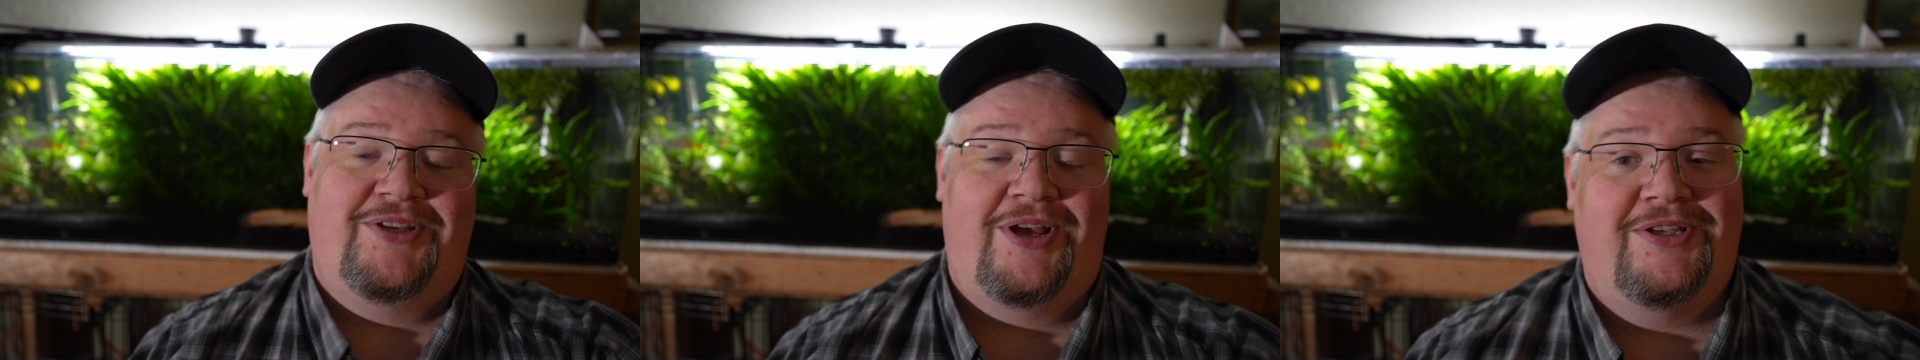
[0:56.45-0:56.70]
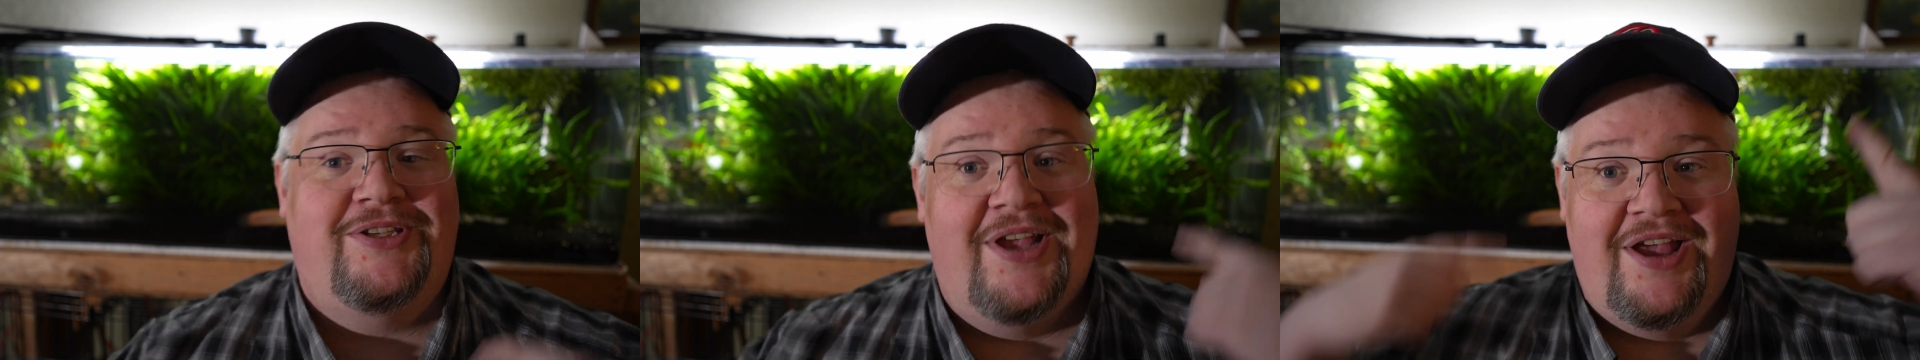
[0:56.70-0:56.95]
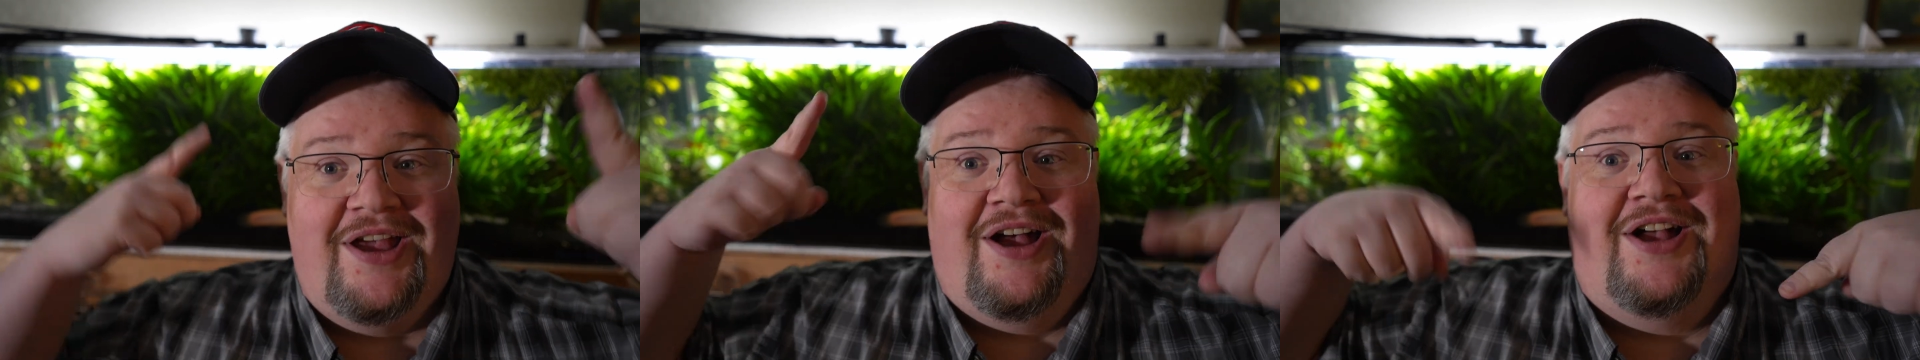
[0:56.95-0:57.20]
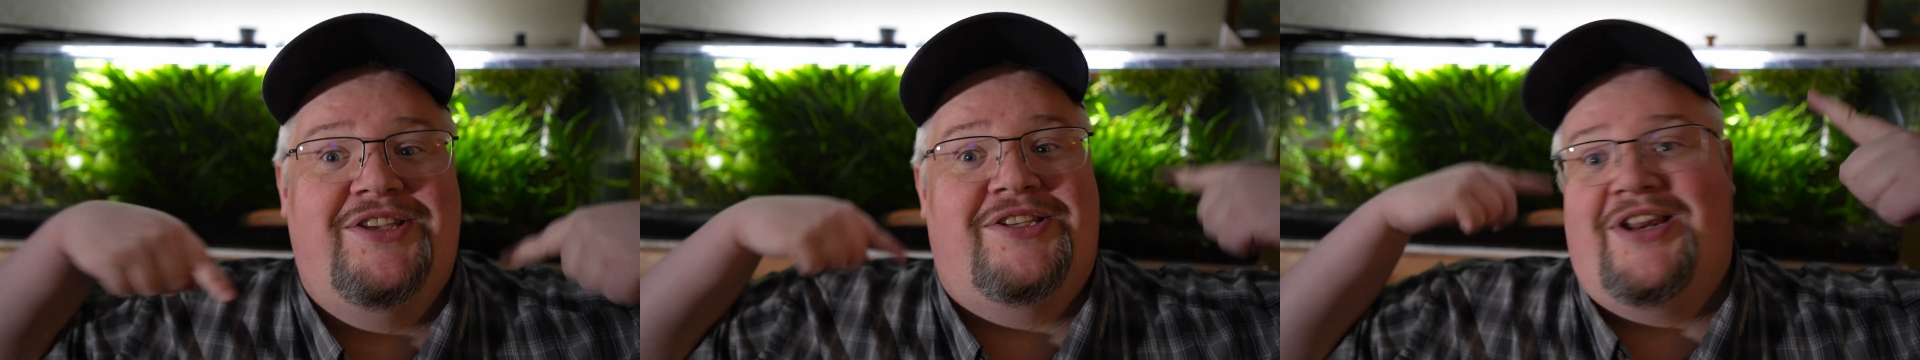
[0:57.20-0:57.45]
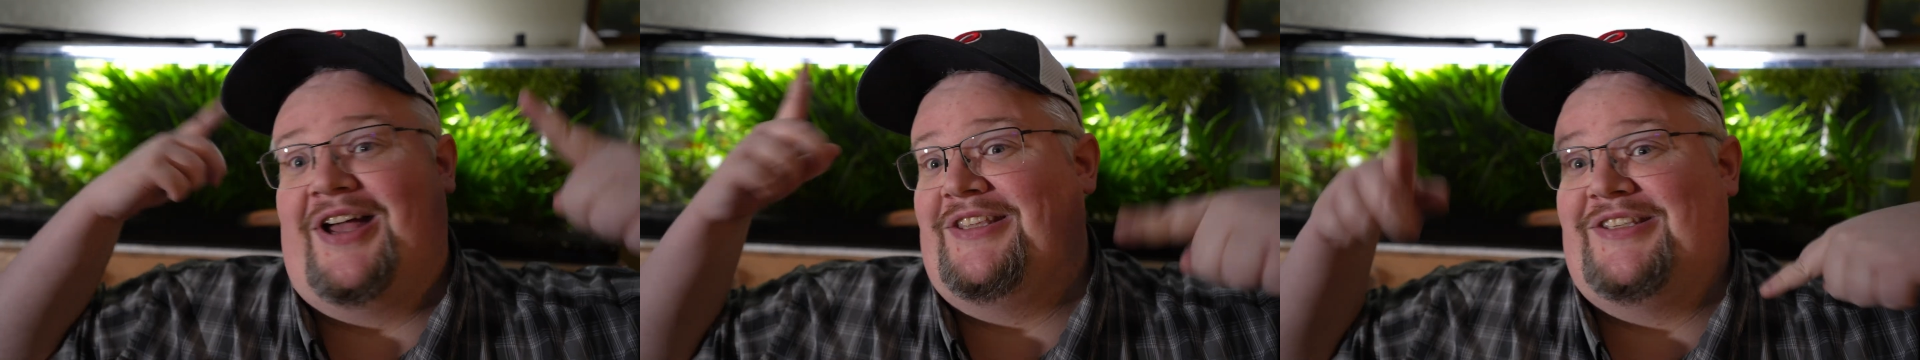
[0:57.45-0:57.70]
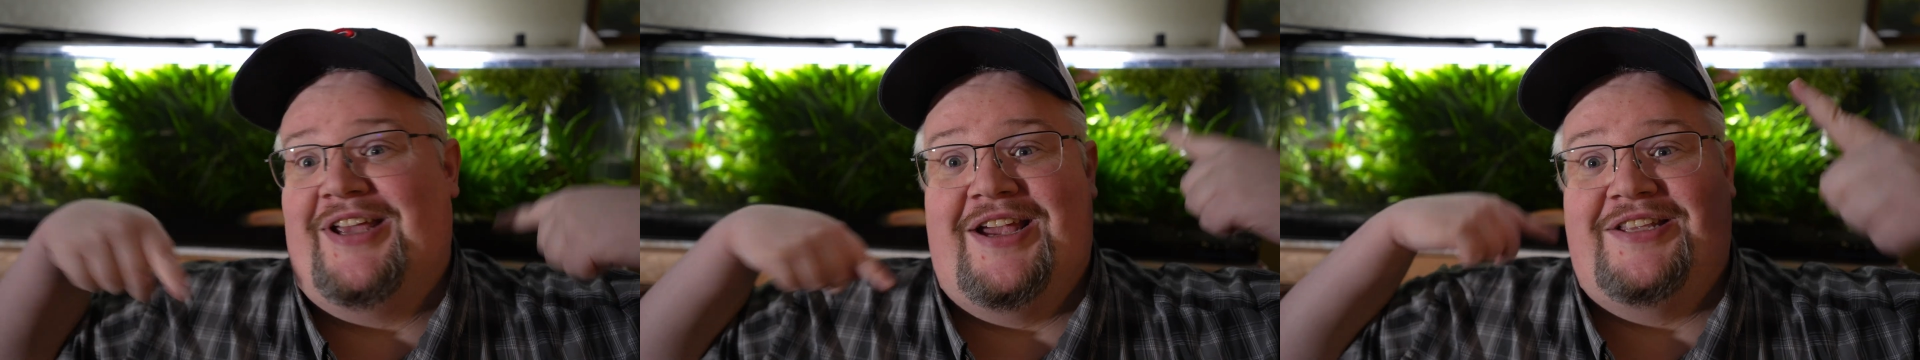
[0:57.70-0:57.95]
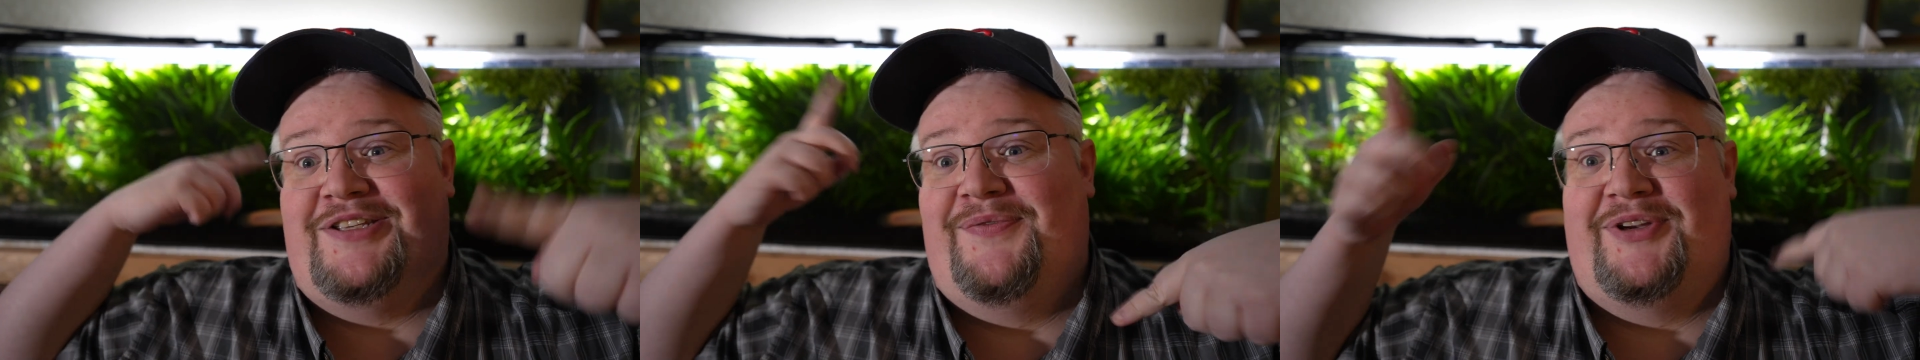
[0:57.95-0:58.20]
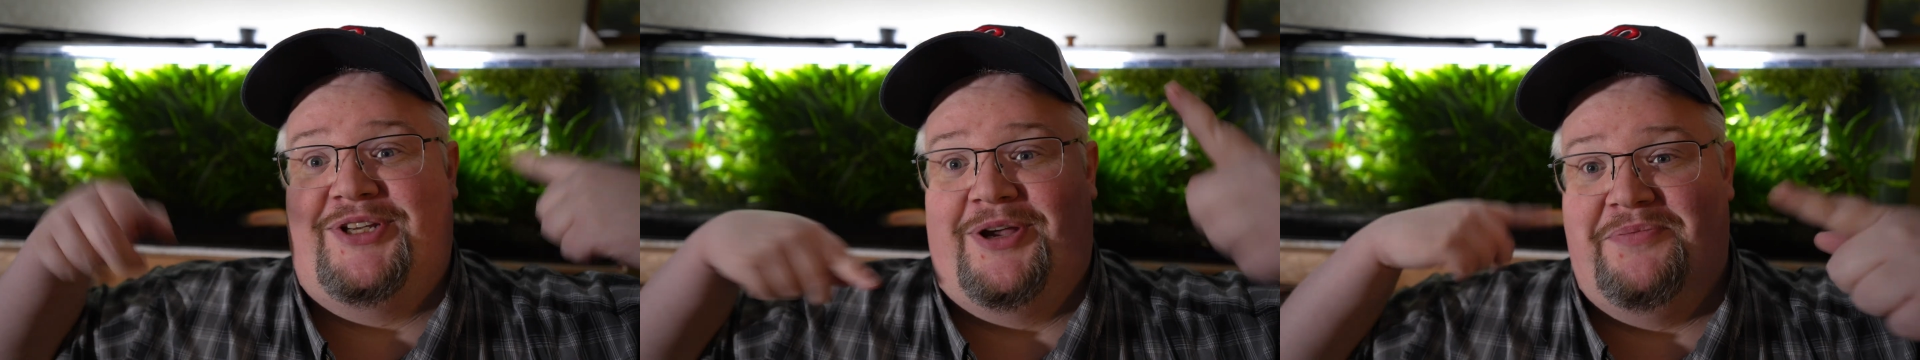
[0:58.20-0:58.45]
us not
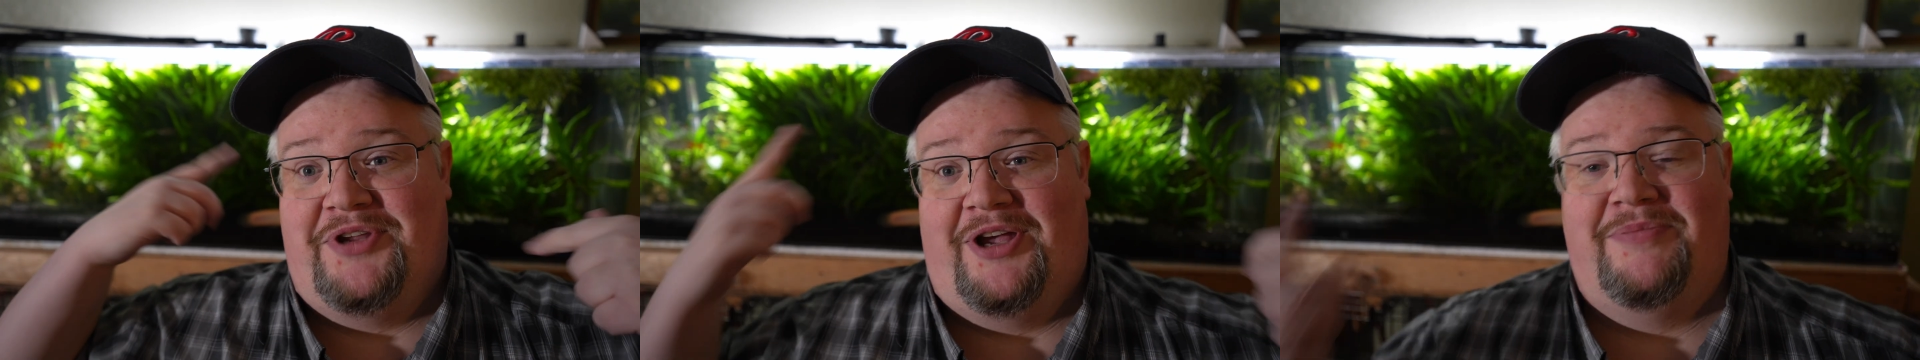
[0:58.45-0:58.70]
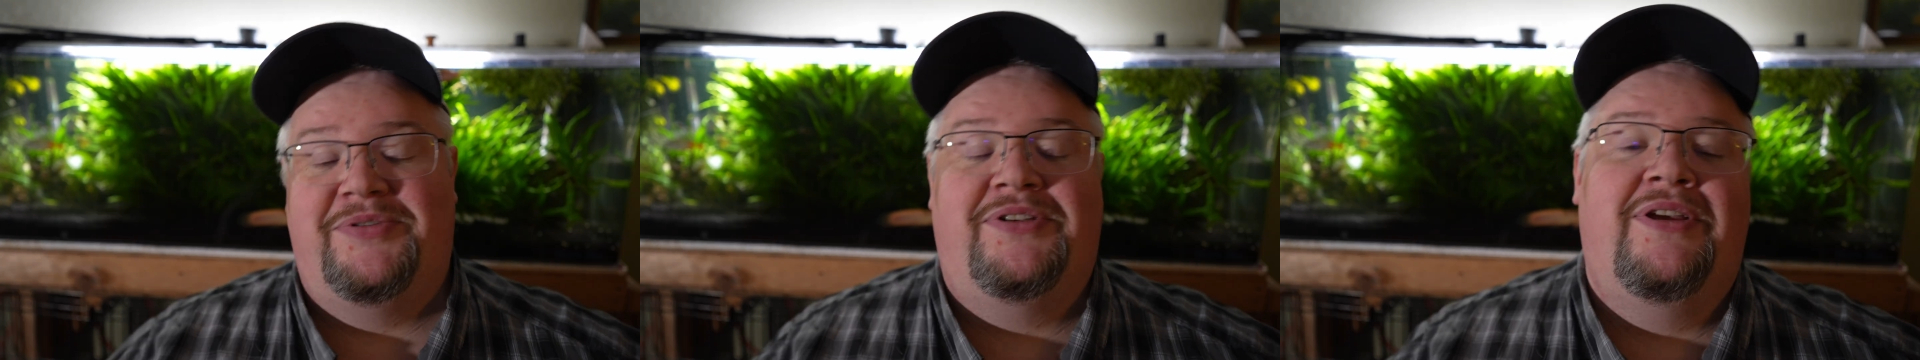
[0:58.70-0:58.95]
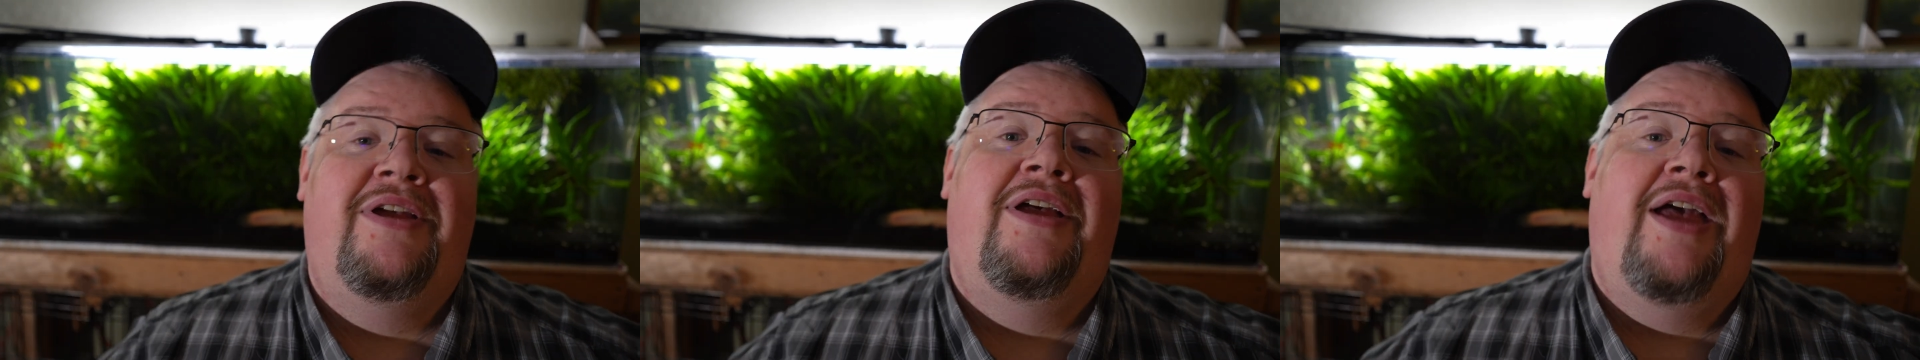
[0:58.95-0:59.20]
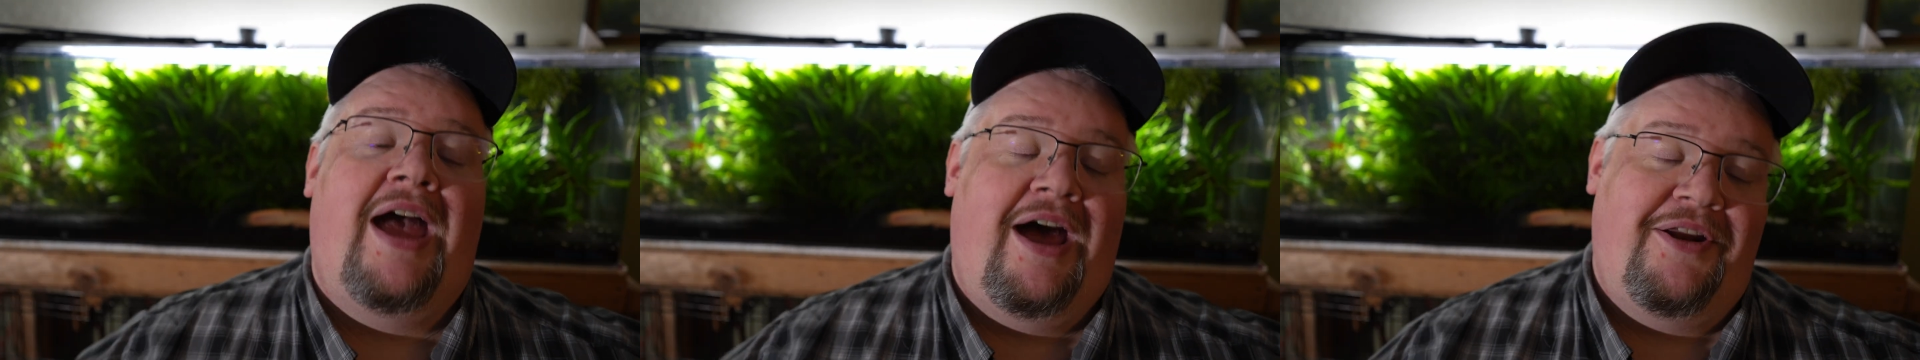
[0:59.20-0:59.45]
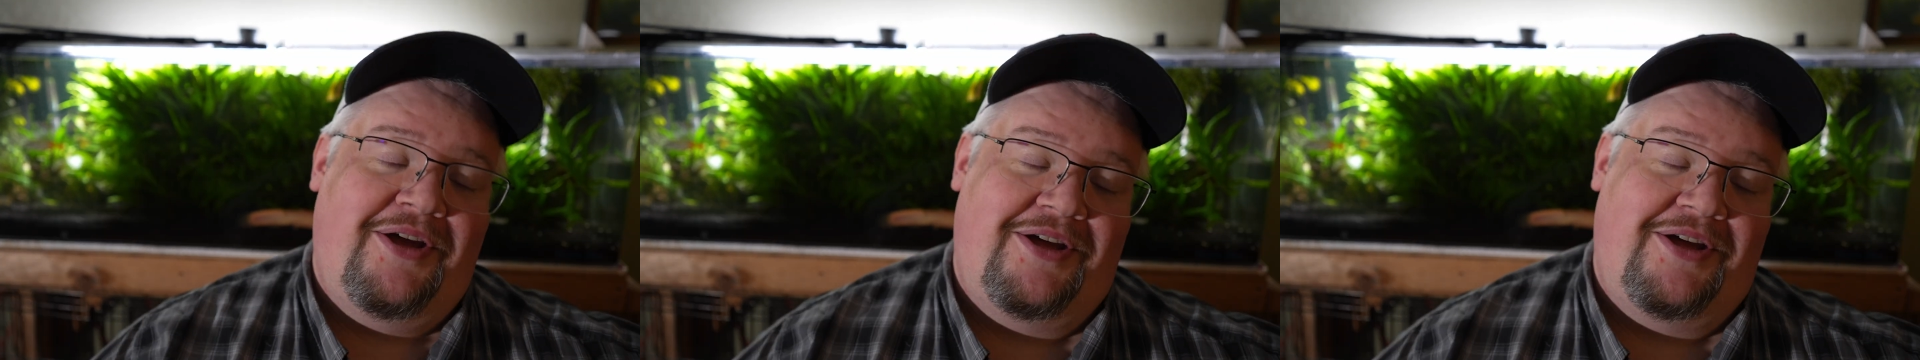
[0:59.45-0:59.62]
scientific dum-dums, how to